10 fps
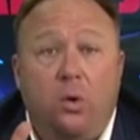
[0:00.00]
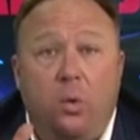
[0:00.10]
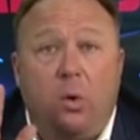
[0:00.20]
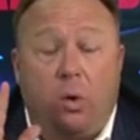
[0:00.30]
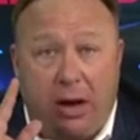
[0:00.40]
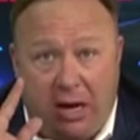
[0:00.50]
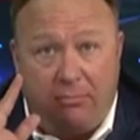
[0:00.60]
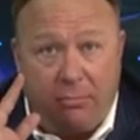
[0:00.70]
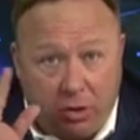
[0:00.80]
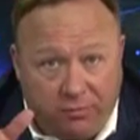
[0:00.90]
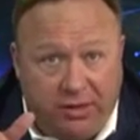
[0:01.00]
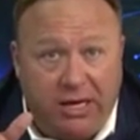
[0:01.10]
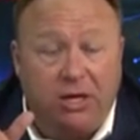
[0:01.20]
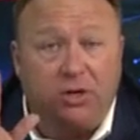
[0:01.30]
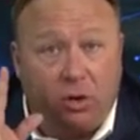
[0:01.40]
We were ready to move
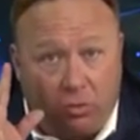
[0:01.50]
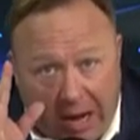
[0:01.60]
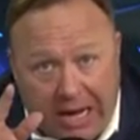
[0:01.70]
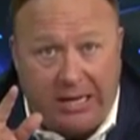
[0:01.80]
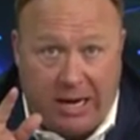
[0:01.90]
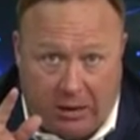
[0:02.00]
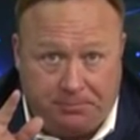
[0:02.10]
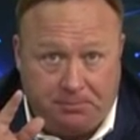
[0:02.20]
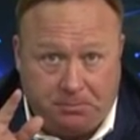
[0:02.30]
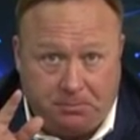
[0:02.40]
these right now.